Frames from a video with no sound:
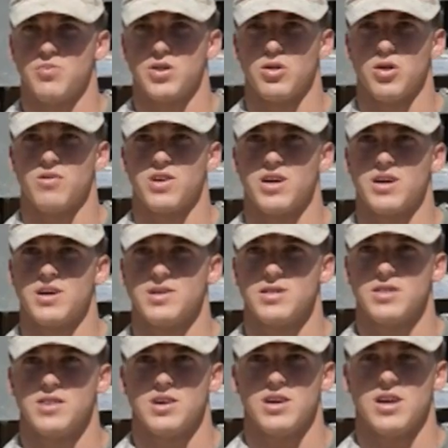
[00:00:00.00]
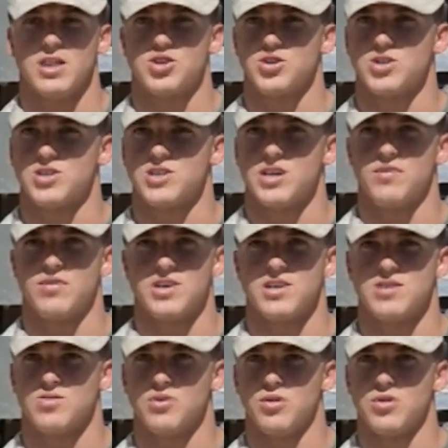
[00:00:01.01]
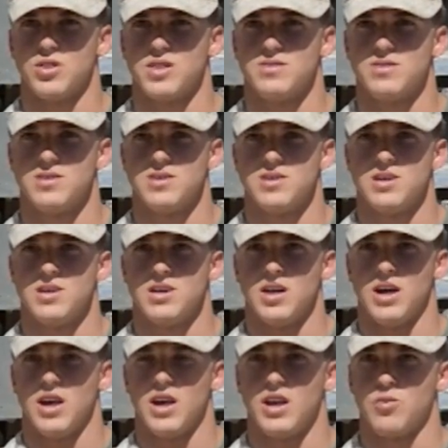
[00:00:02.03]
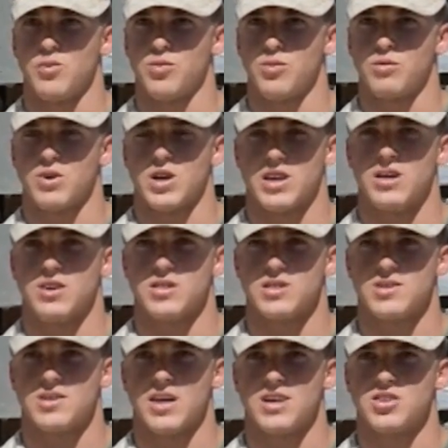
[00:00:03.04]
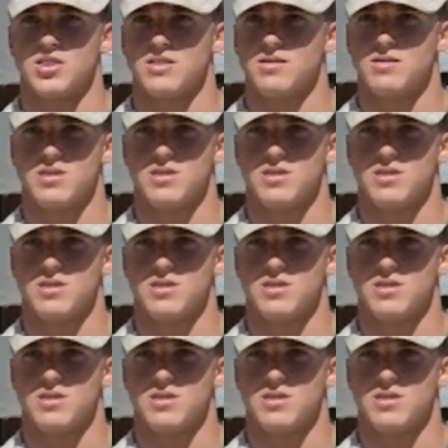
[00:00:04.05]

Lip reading: We go over there, ensure it safely gets loaded, and then we bring it back here and stage it.